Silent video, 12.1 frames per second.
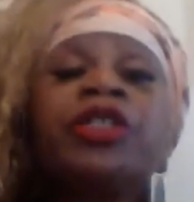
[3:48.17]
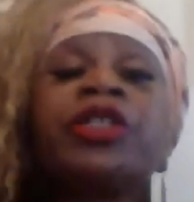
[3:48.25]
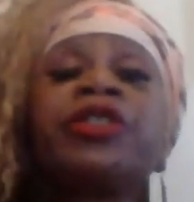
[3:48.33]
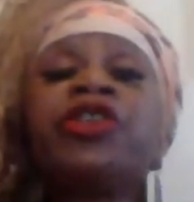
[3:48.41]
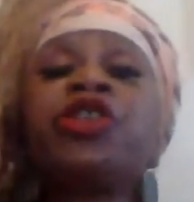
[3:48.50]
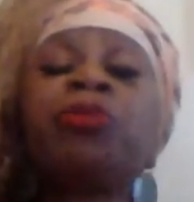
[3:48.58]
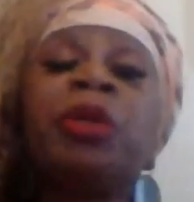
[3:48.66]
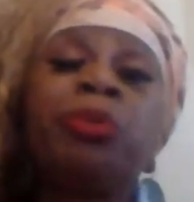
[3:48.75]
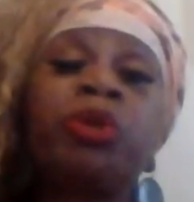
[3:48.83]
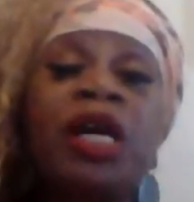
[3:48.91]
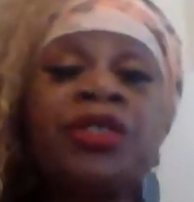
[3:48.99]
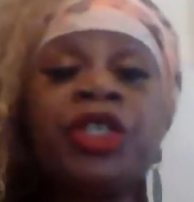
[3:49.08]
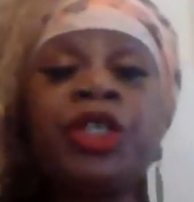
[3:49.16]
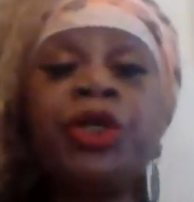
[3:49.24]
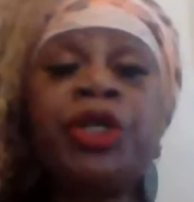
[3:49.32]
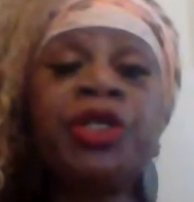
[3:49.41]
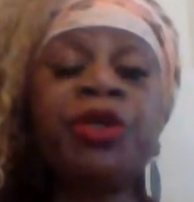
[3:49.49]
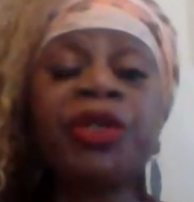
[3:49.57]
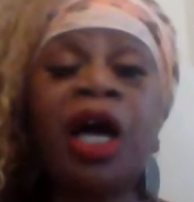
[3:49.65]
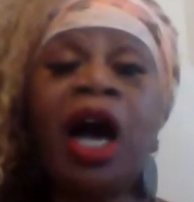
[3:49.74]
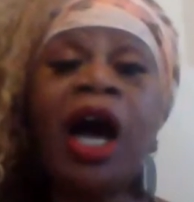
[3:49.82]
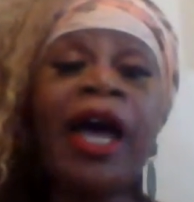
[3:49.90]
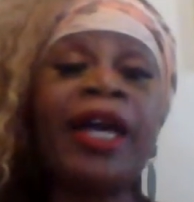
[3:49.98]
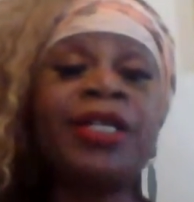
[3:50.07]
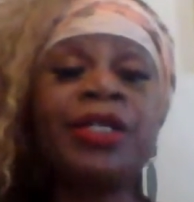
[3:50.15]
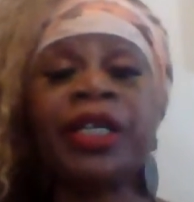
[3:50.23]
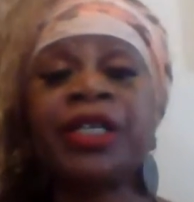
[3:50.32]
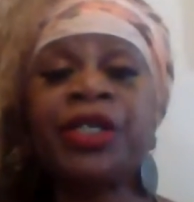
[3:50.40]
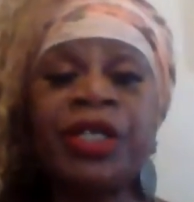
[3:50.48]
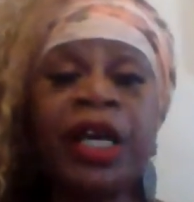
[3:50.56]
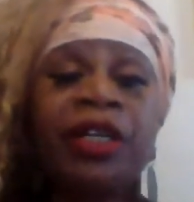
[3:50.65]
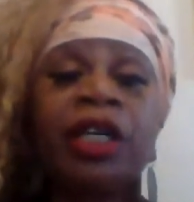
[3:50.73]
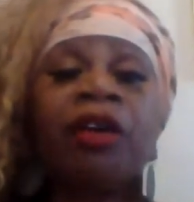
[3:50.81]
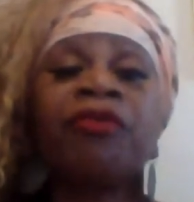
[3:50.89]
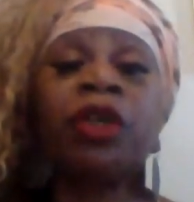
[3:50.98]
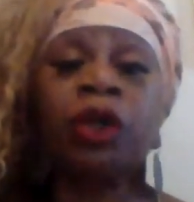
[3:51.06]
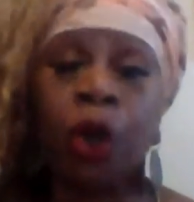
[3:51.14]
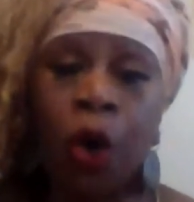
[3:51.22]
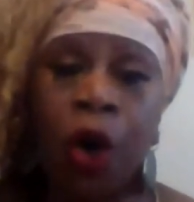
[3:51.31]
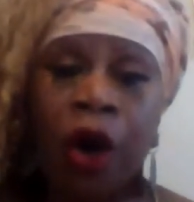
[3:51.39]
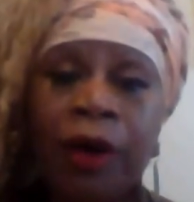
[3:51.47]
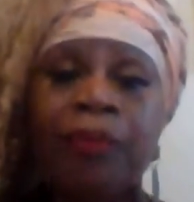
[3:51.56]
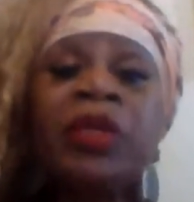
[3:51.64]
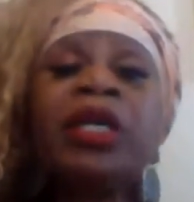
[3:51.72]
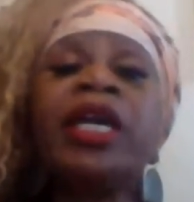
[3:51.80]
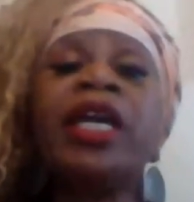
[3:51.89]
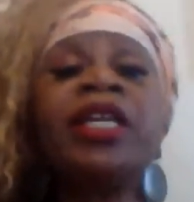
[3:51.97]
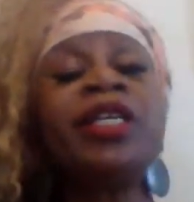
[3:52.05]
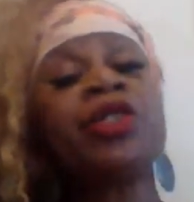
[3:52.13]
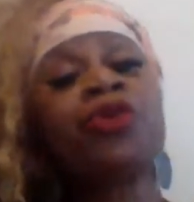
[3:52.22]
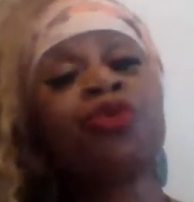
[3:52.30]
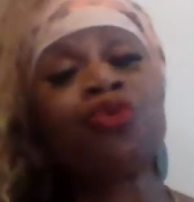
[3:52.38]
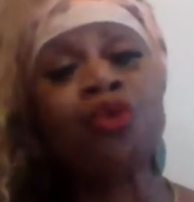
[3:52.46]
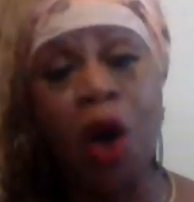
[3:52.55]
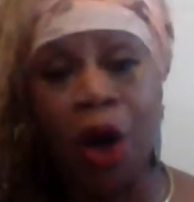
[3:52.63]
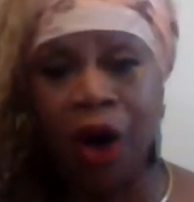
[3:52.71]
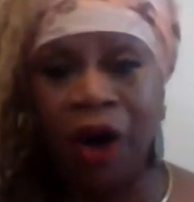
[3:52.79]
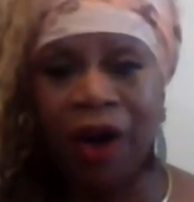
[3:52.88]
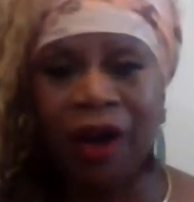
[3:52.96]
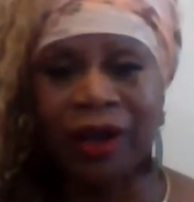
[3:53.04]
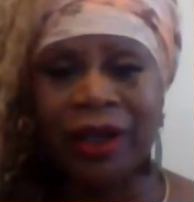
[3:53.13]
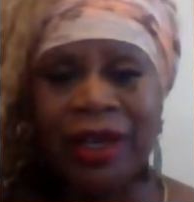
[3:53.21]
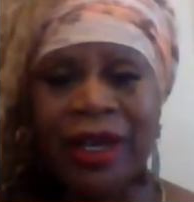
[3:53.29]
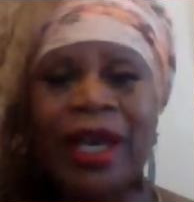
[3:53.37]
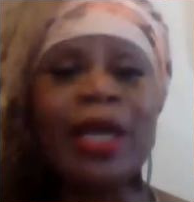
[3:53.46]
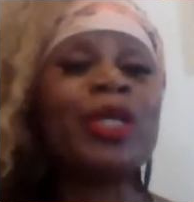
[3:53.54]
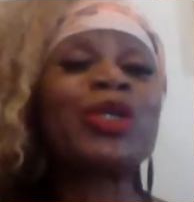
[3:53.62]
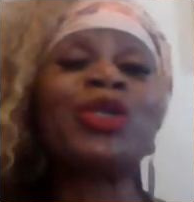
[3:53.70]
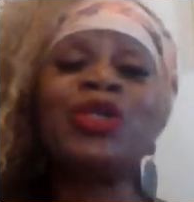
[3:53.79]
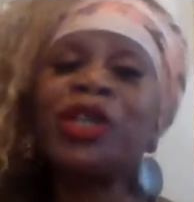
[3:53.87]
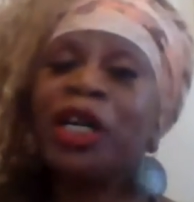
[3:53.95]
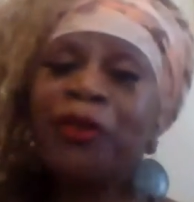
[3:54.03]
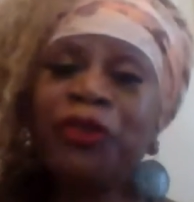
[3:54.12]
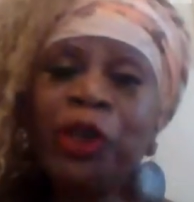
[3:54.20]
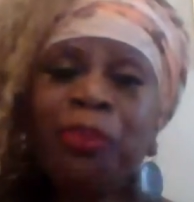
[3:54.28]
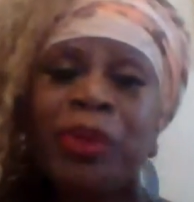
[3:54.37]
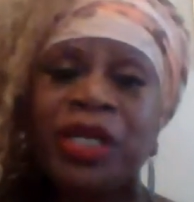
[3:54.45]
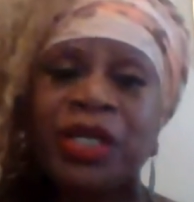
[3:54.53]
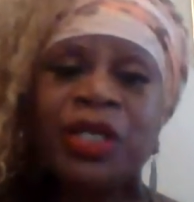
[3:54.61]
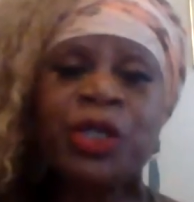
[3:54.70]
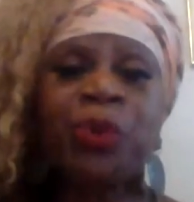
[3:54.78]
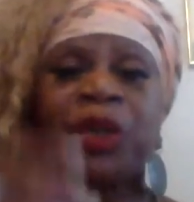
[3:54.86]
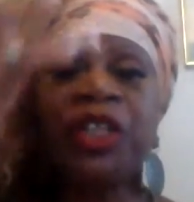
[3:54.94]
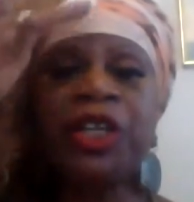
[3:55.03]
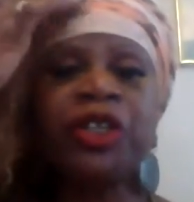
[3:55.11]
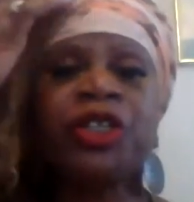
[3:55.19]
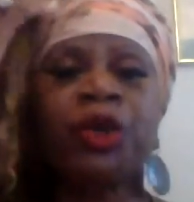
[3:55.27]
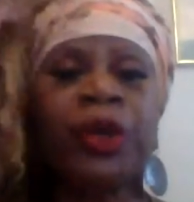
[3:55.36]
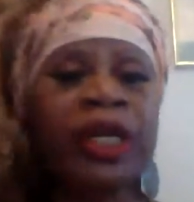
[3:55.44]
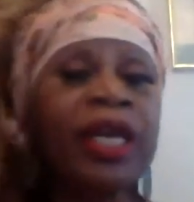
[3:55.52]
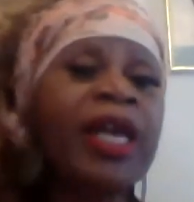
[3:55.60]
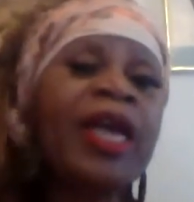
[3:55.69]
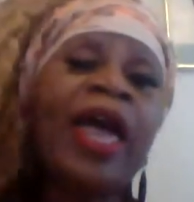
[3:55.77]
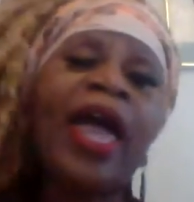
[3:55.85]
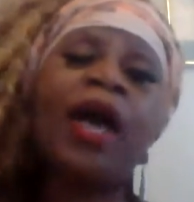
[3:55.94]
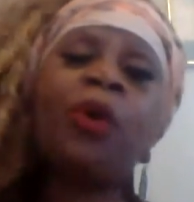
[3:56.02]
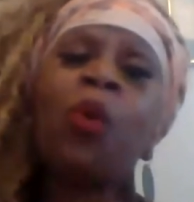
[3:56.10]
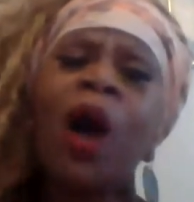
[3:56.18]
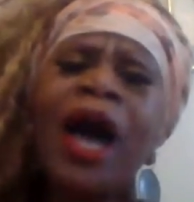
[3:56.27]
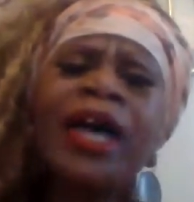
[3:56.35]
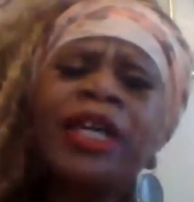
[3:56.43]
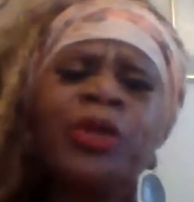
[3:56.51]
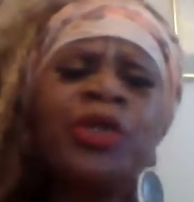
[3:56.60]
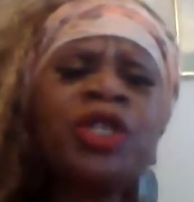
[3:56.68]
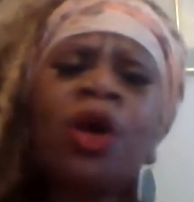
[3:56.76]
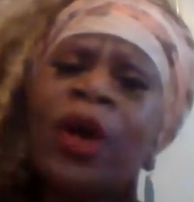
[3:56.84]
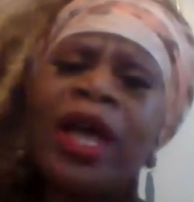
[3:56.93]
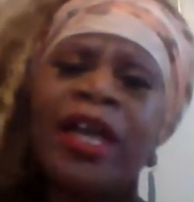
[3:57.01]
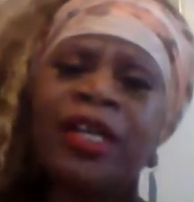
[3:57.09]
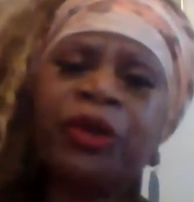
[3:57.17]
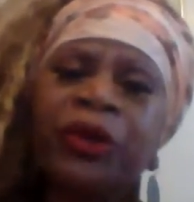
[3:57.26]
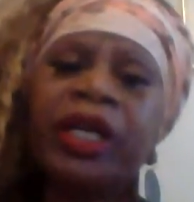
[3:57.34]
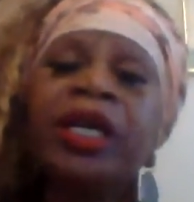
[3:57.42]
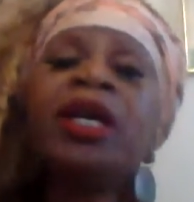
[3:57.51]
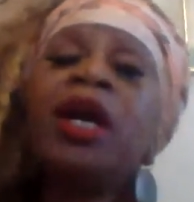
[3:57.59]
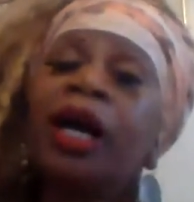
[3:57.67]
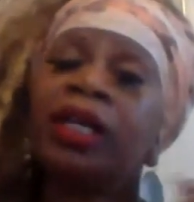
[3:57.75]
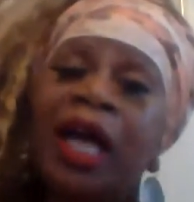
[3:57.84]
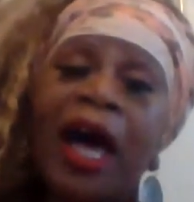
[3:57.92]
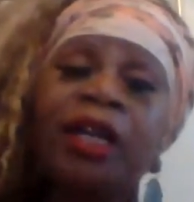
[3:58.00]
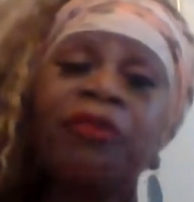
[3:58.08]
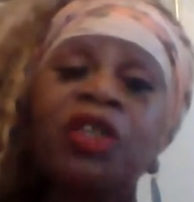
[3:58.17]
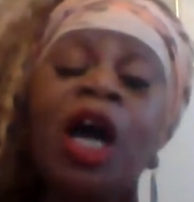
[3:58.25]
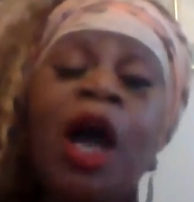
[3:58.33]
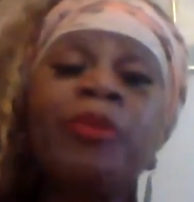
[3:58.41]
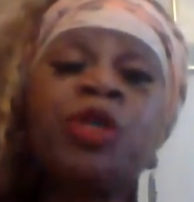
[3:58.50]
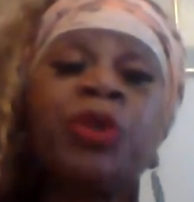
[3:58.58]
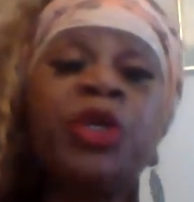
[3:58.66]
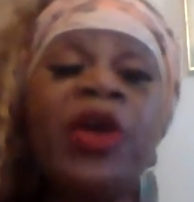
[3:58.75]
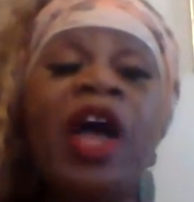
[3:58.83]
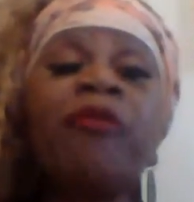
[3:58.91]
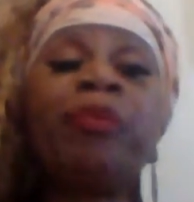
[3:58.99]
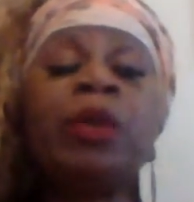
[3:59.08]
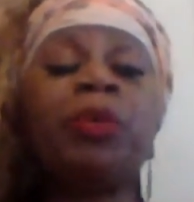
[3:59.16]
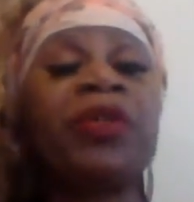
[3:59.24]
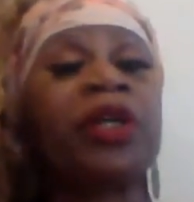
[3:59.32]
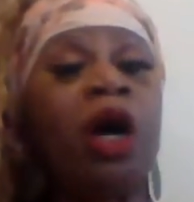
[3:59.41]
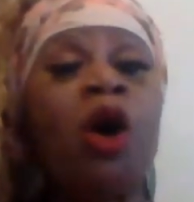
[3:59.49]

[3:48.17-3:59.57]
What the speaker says: should be prosecuted to the highest extent of the law. It is wrong. It is none of your business what they're doing. And why are you so angry? A lot of times when you have people that are